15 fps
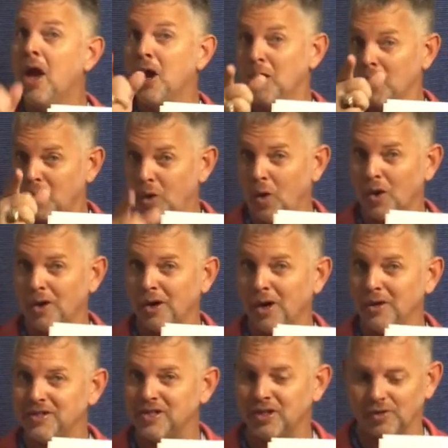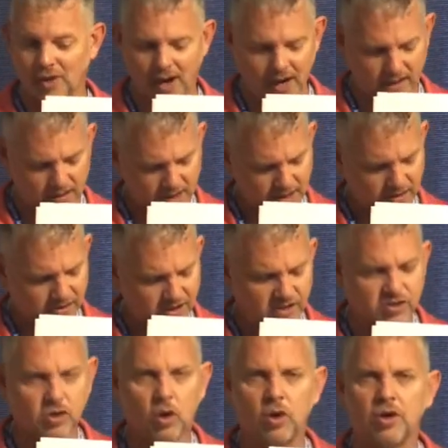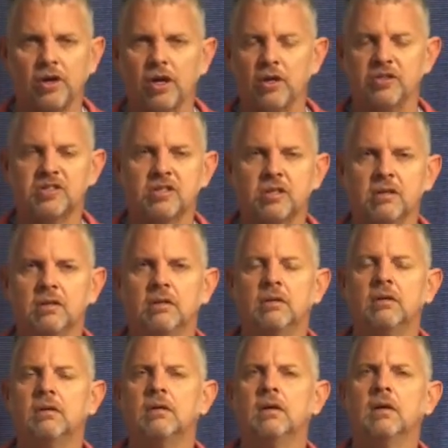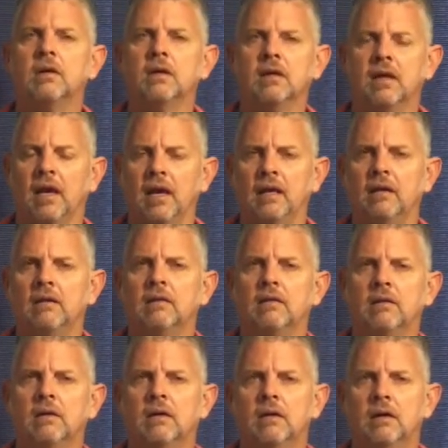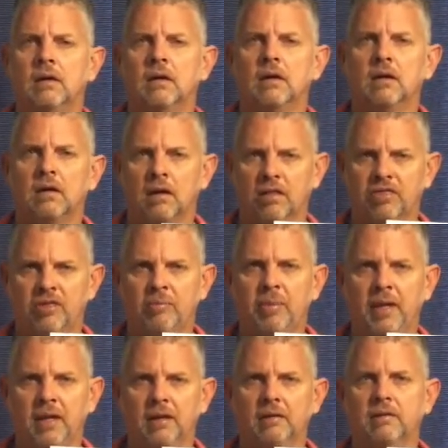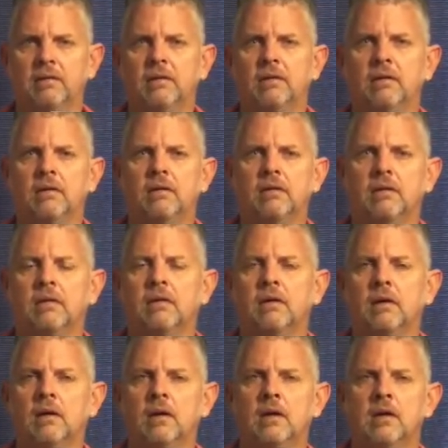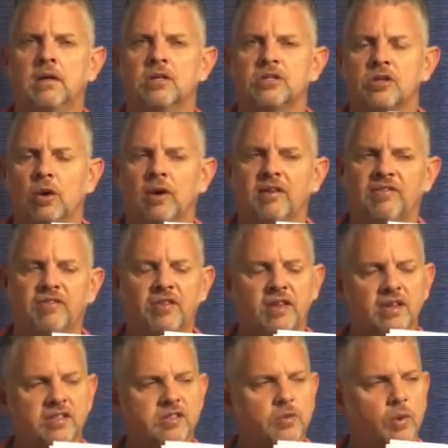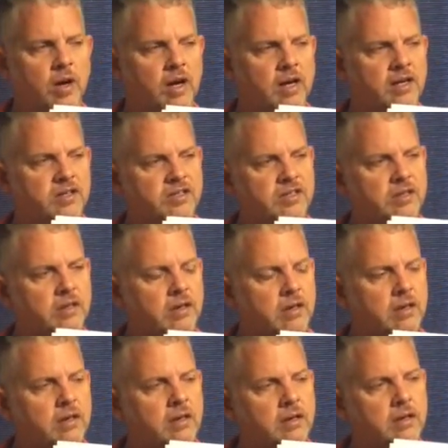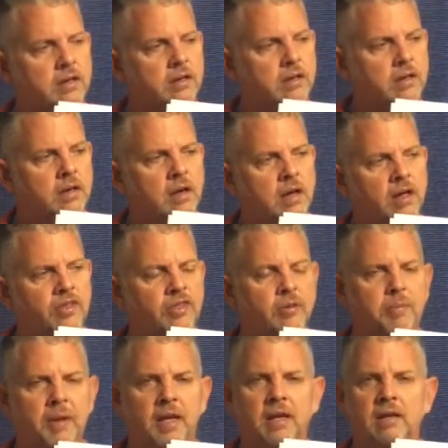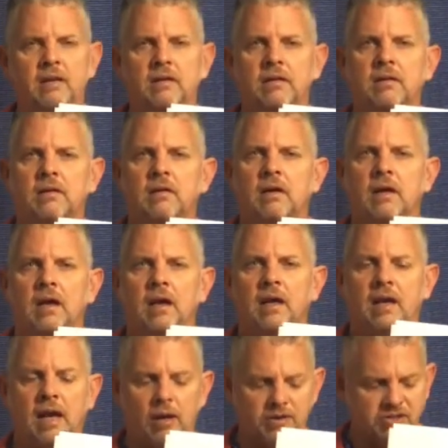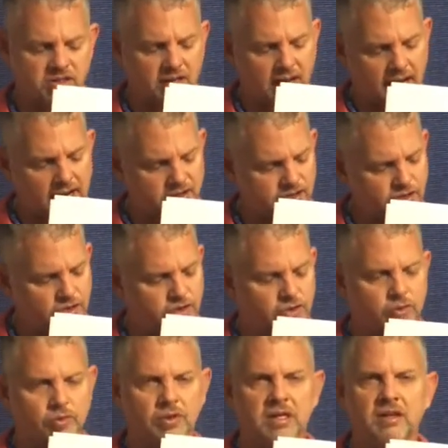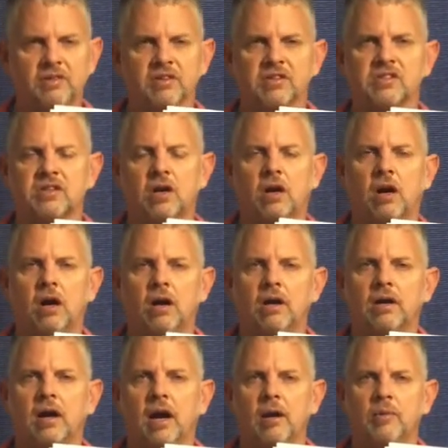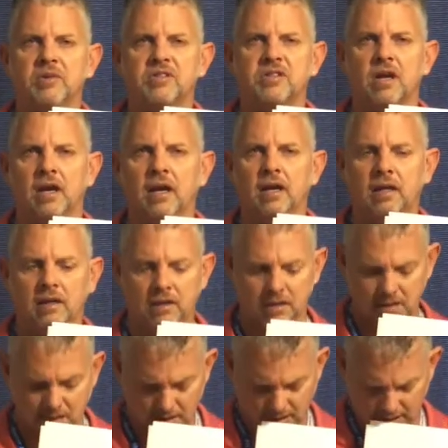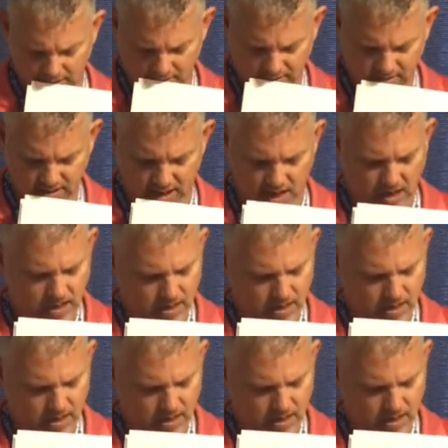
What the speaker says: Quarter notes, you're right. These quarter notes get the beat. So if this was the beat, and I was to ask you to read this card, I would say ta,